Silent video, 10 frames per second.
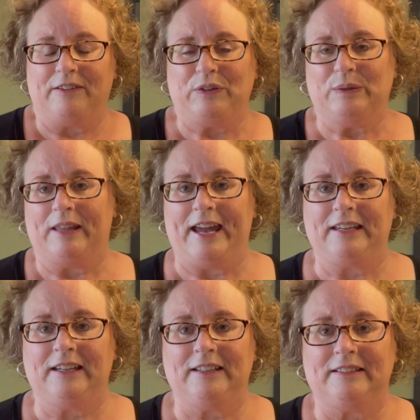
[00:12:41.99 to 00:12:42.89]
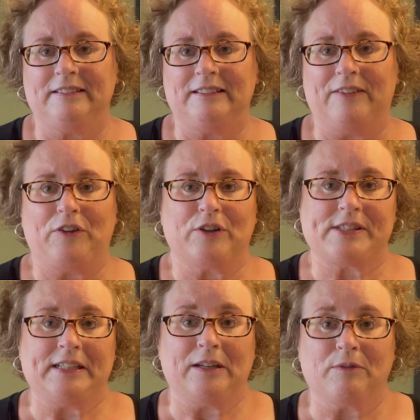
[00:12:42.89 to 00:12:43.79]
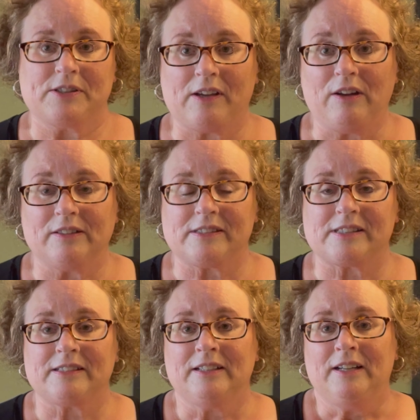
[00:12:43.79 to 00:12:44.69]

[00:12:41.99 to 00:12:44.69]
If you like it, if you're seeing results,